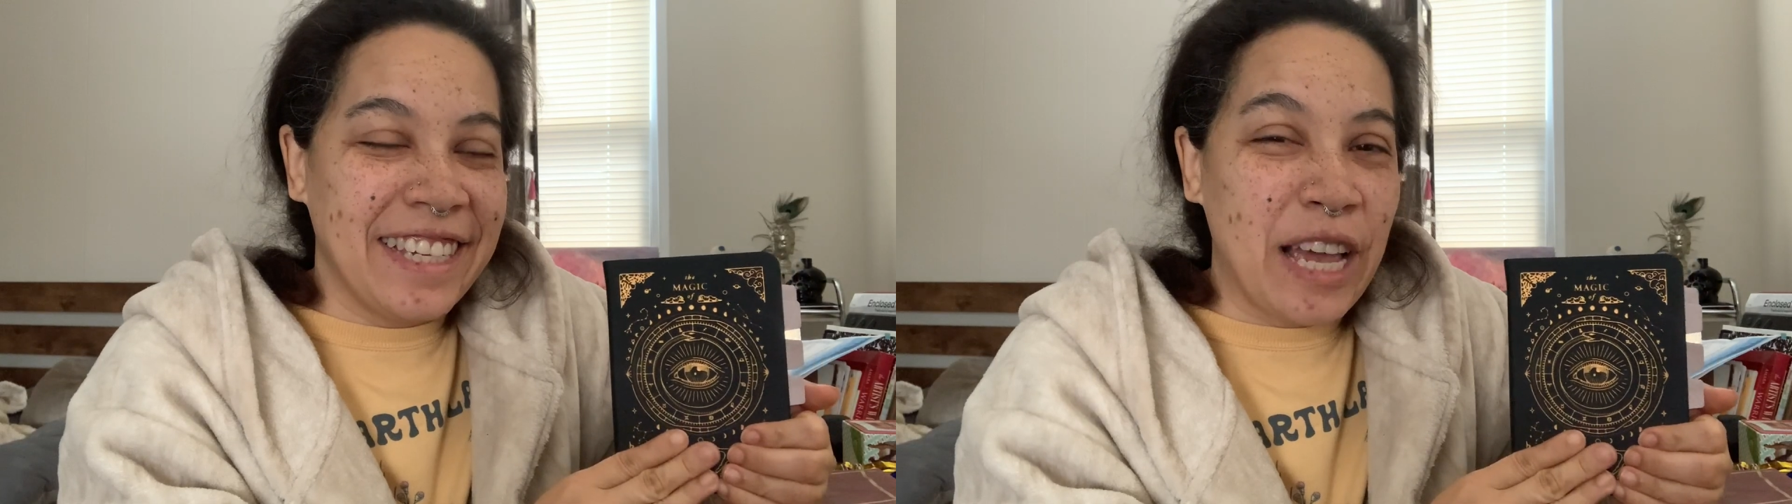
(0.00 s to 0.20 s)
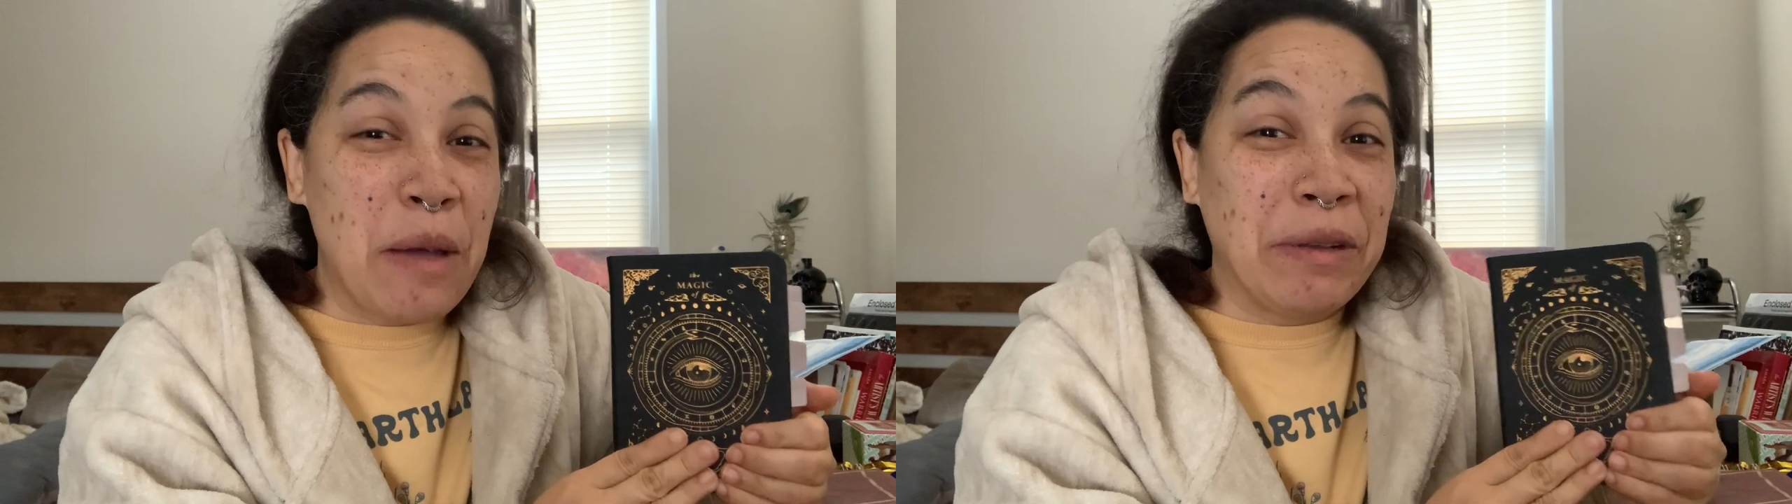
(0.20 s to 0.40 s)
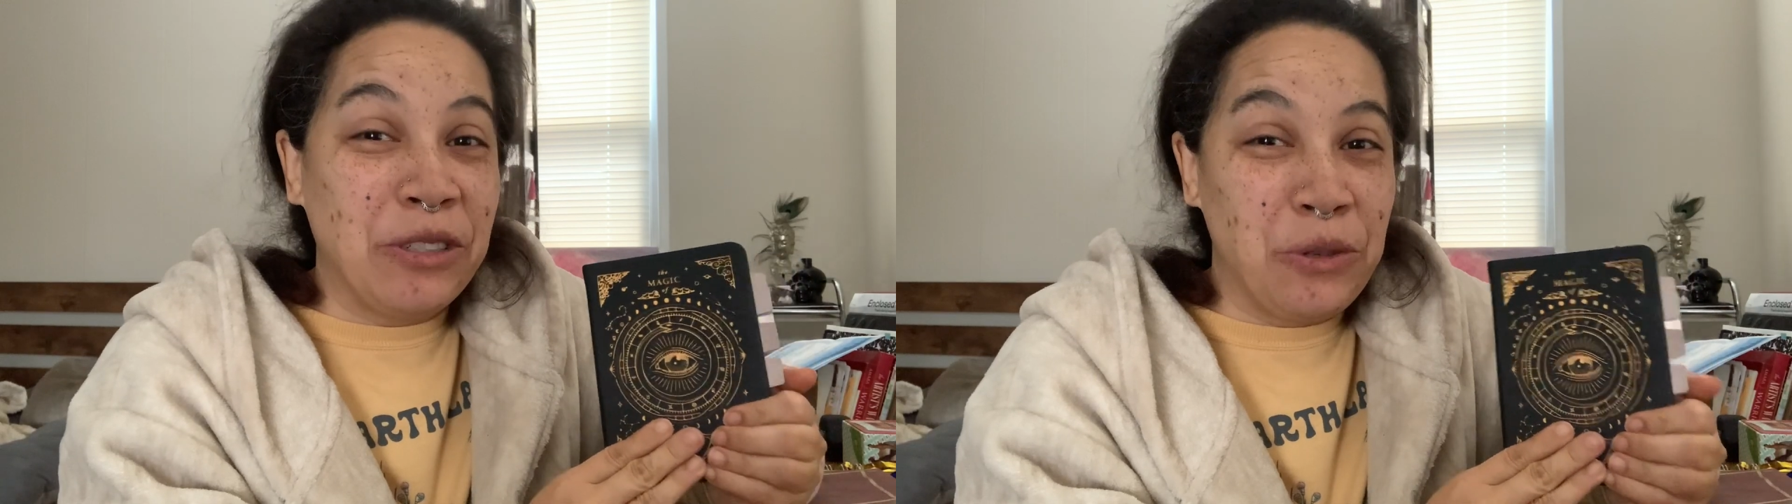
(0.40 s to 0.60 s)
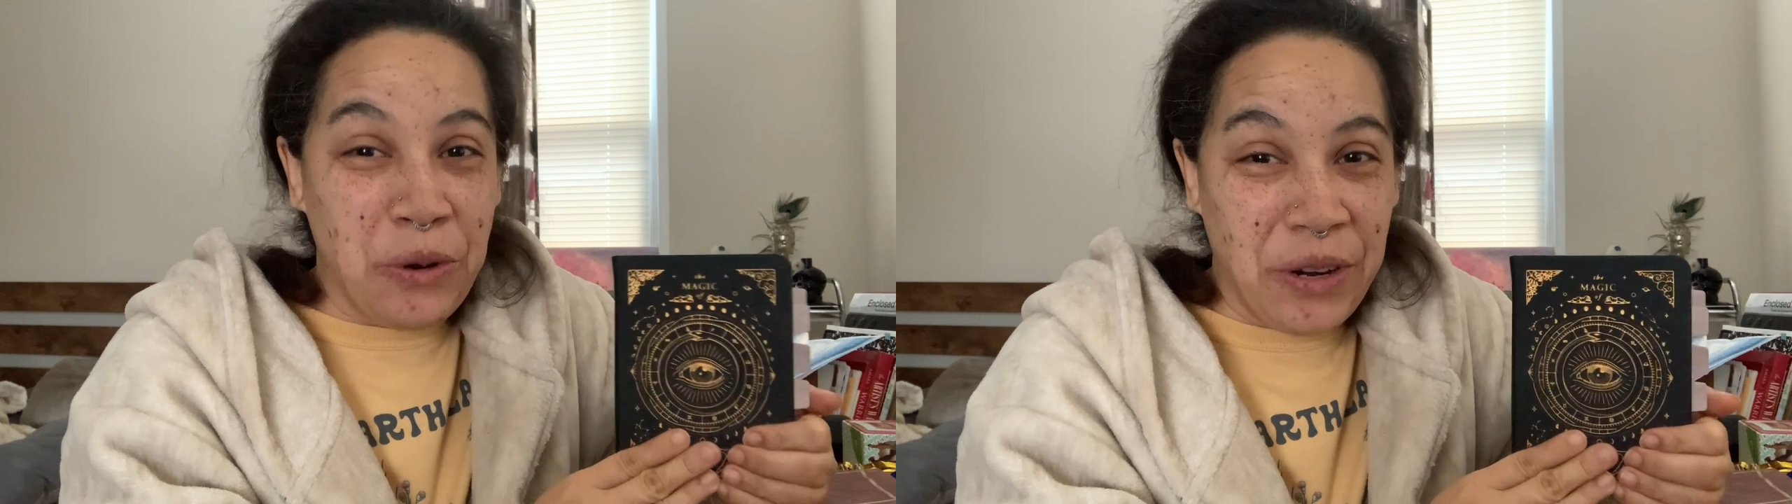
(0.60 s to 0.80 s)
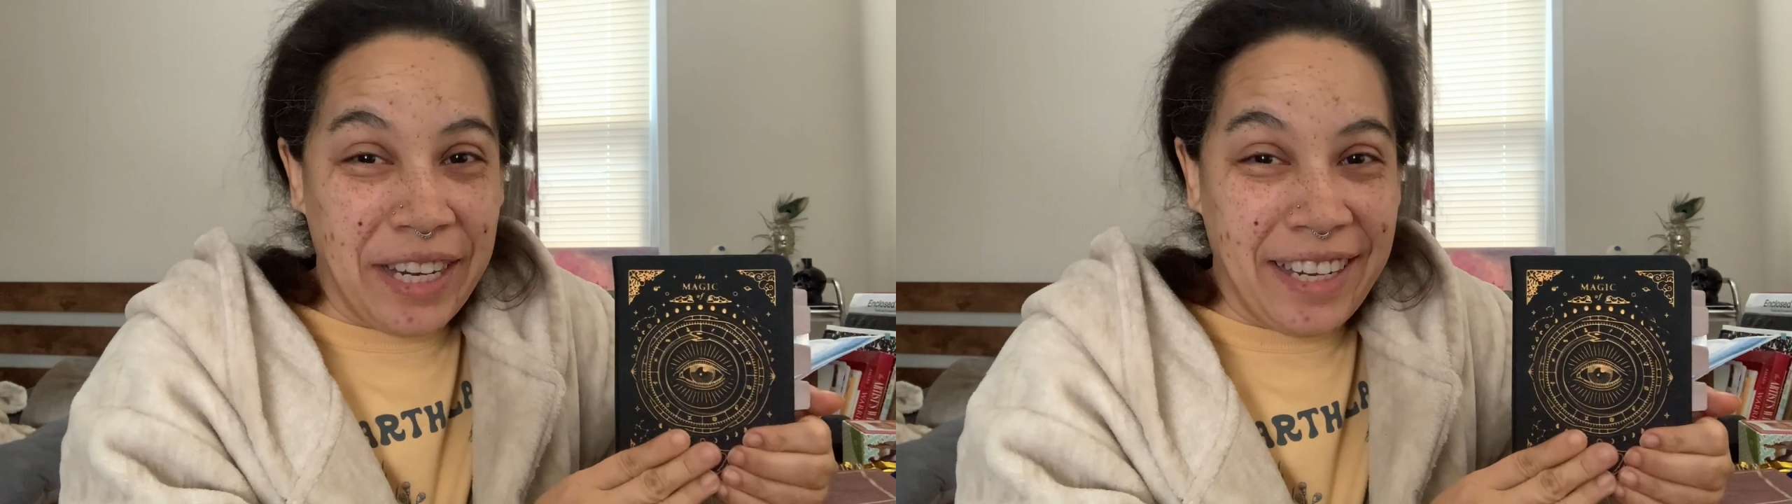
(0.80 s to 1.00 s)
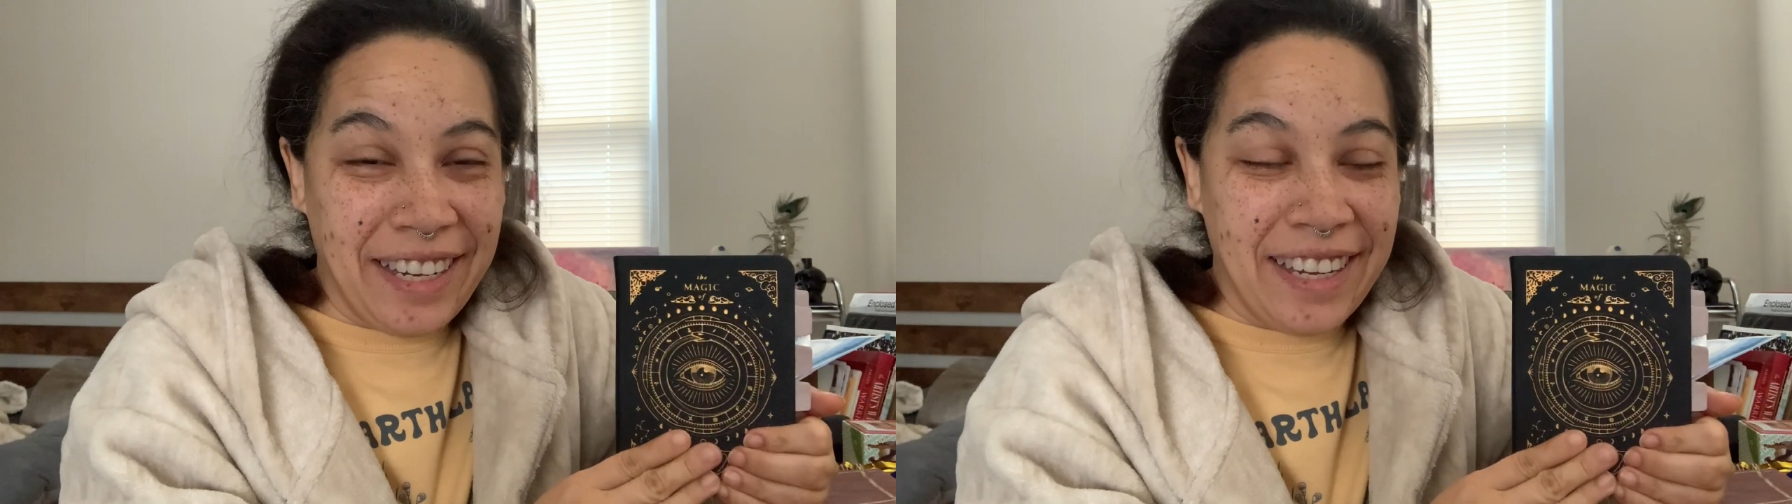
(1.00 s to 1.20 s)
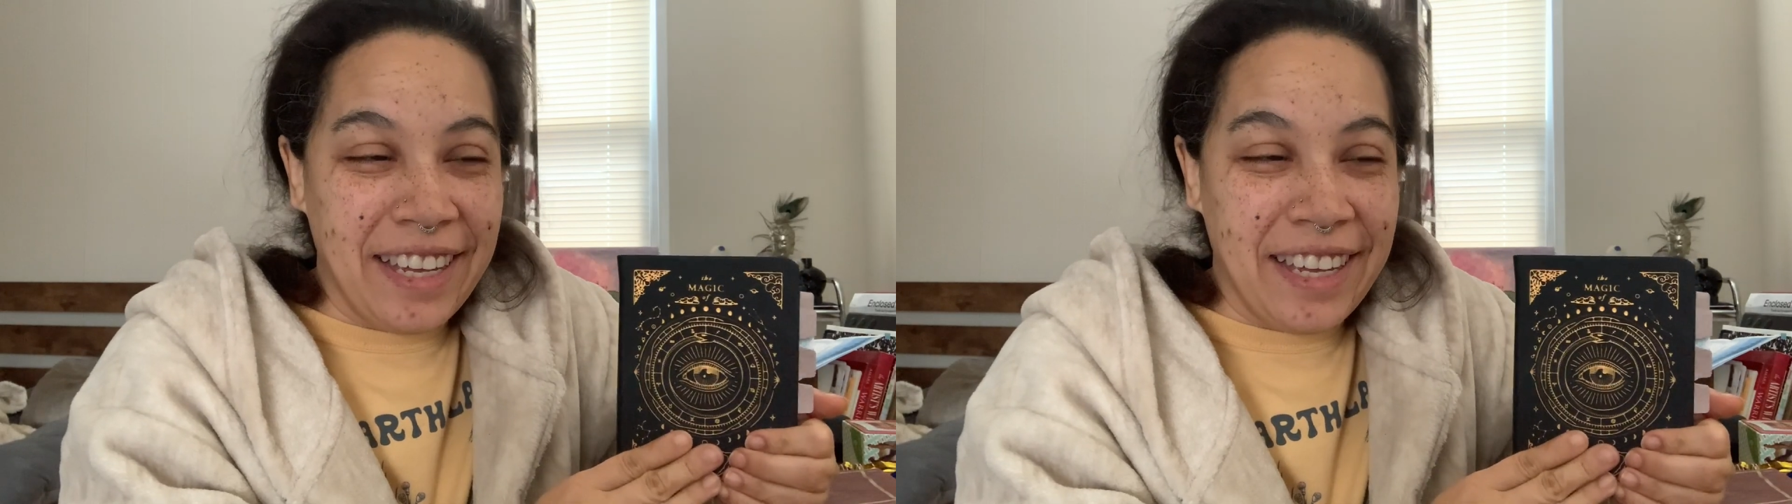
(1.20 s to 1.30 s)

I'm enjoying.